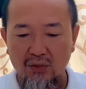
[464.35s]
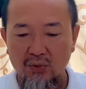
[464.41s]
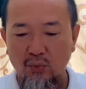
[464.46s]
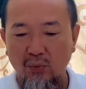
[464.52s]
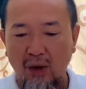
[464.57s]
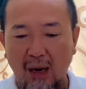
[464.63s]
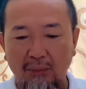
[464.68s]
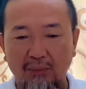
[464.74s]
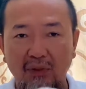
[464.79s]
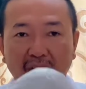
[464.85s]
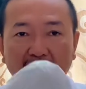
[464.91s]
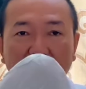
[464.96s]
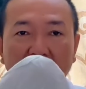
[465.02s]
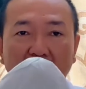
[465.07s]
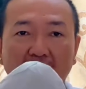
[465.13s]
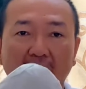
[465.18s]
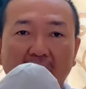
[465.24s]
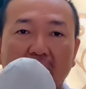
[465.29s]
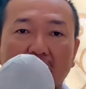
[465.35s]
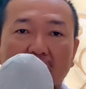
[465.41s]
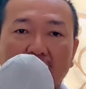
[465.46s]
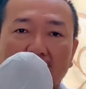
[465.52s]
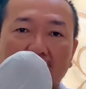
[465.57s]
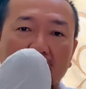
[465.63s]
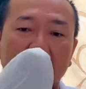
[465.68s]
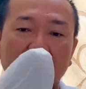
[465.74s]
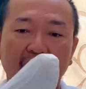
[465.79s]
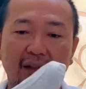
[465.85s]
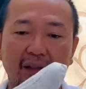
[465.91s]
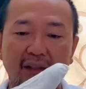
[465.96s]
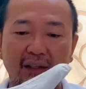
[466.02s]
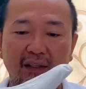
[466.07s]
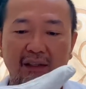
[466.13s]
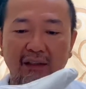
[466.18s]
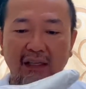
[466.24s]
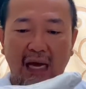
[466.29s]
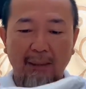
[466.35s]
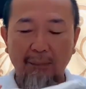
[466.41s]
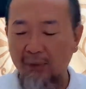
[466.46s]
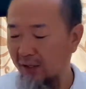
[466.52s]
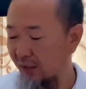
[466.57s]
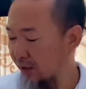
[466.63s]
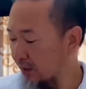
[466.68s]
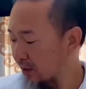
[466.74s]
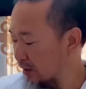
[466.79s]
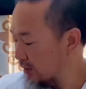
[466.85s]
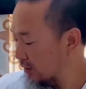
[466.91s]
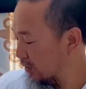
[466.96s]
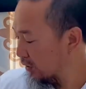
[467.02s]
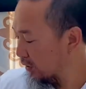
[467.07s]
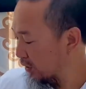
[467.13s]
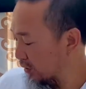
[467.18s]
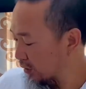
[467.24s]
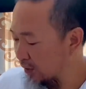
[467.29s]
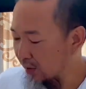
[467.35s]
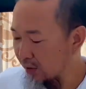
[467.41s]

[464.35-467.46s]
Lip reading: wrapped in a napkin, you know,